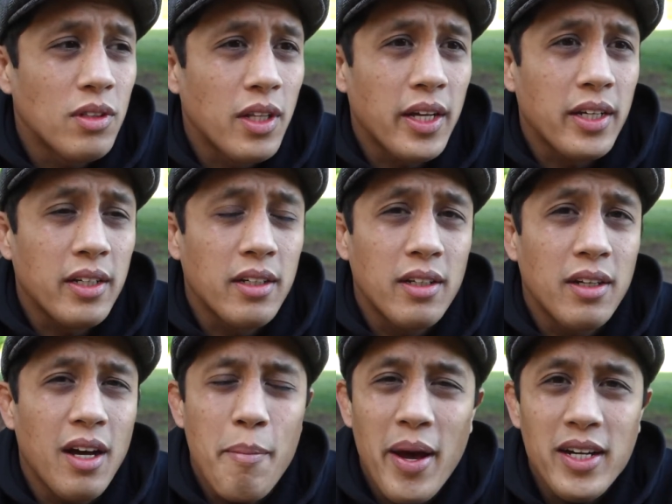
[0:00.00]
Like,
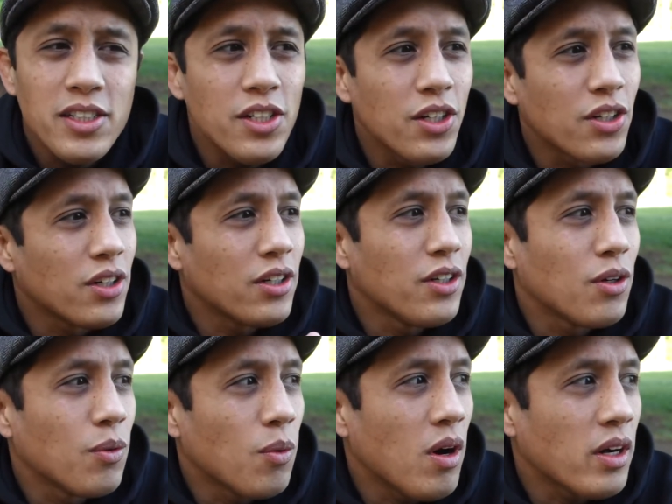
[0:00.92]
imagine you're
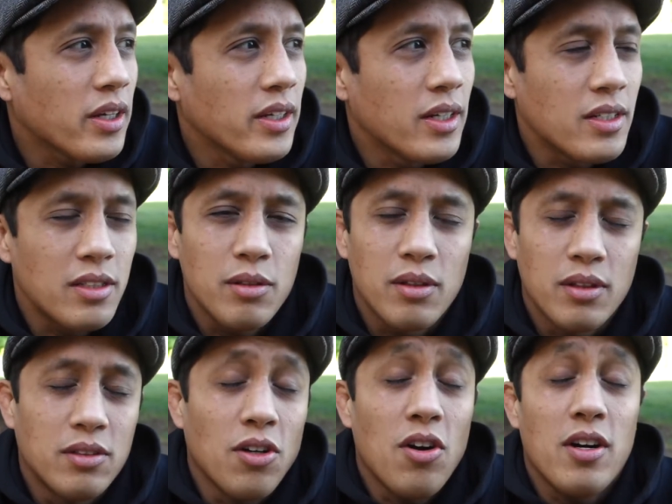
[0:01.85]
walking, it's the
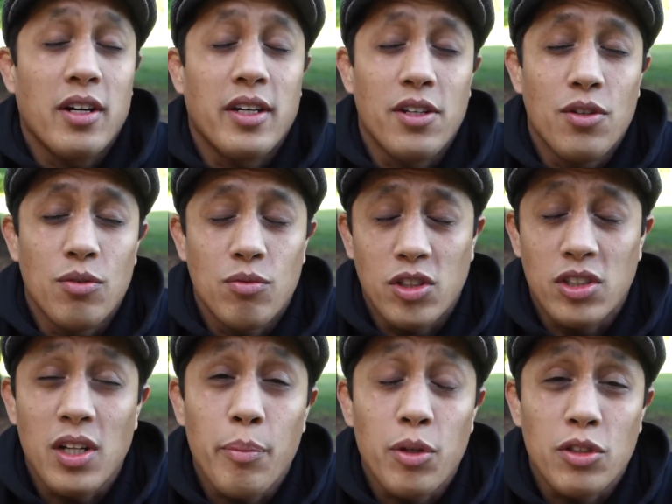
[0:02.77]
dark, and you
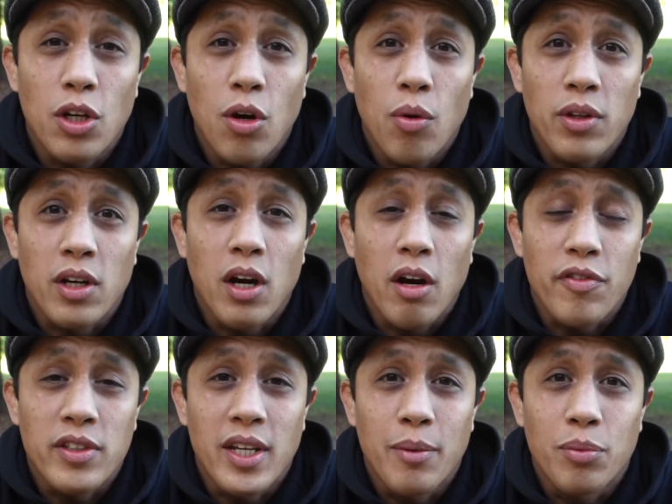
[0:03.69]
stub your toe on the coffee
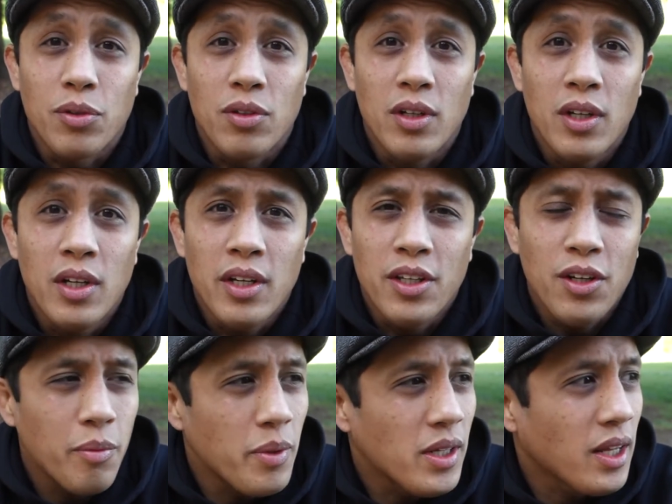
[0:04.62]
table. You know
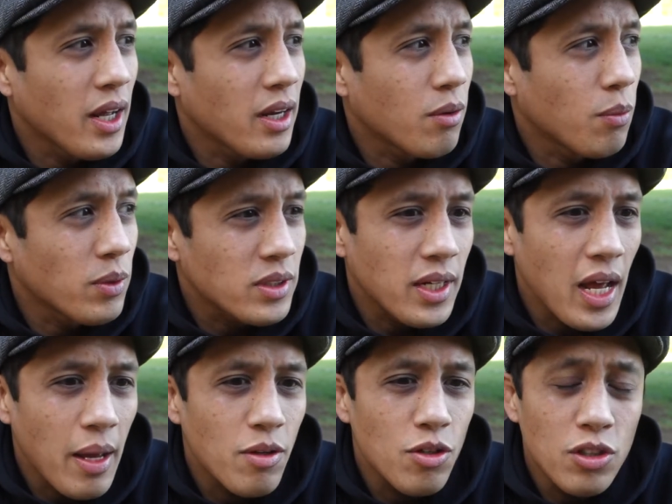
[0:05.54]
what I mean? Like, what's gonna
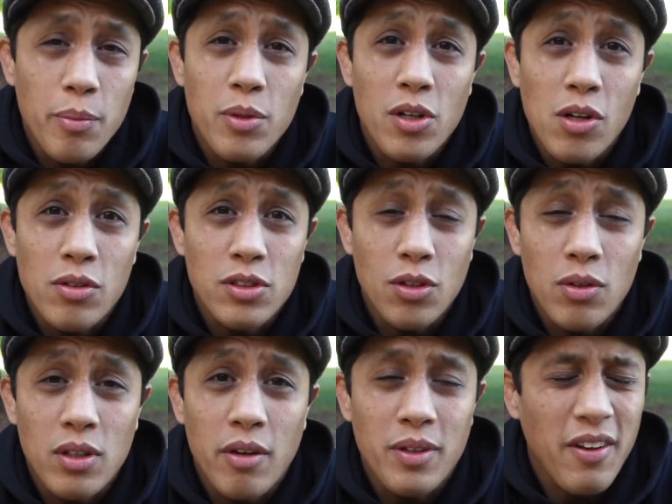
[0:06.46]
happen? You stub your toe on
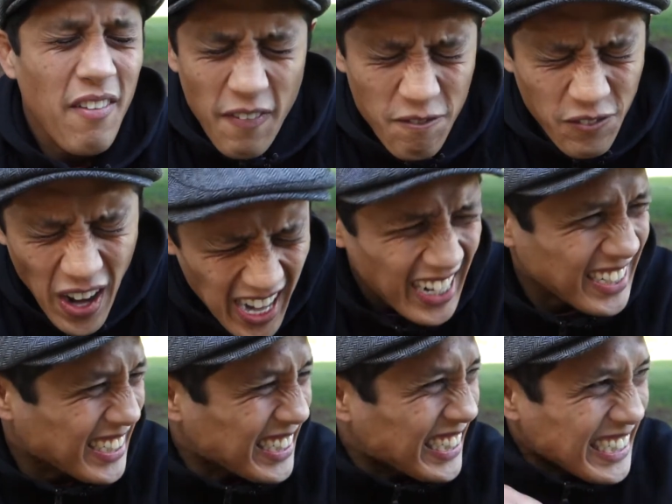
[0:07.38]
the coffee table. Fuck!
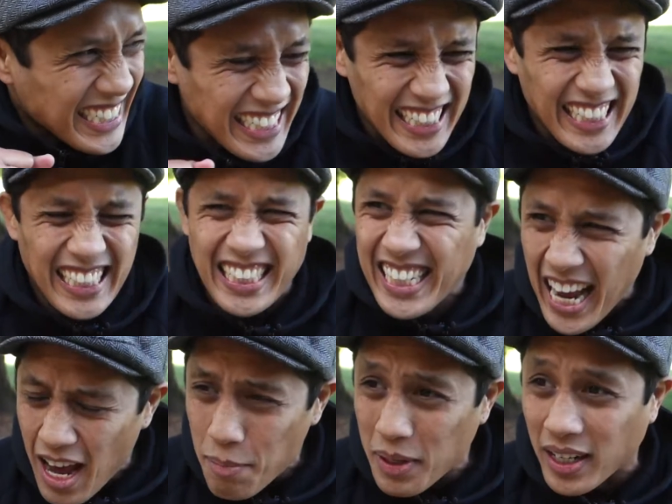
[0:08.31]
Oh,
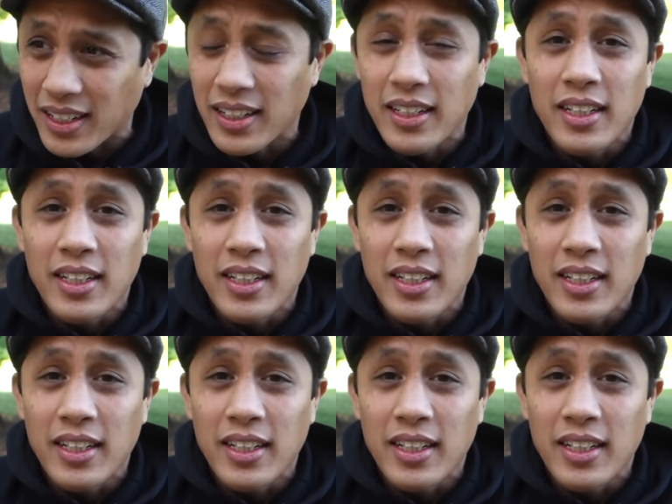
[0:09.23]
damn it!